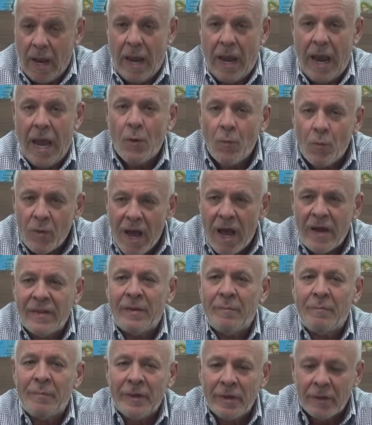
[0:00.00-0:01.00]
And we are in
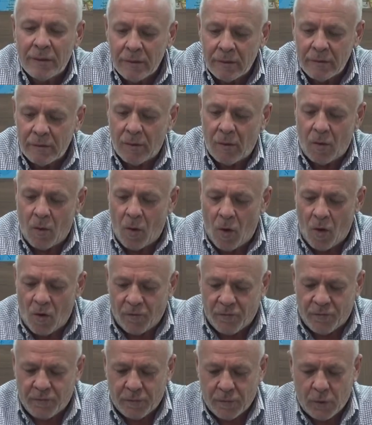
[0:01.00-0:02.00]
the middle
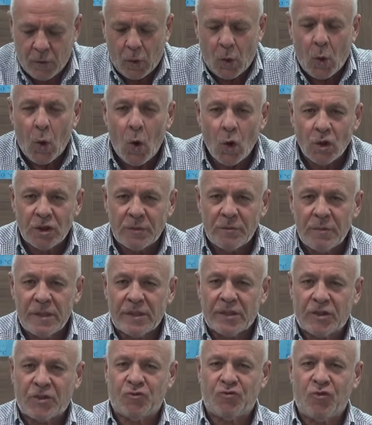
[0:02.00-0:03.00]
of cosmic
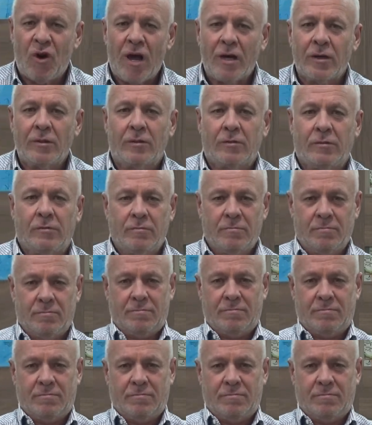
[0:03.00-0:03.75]
struggle.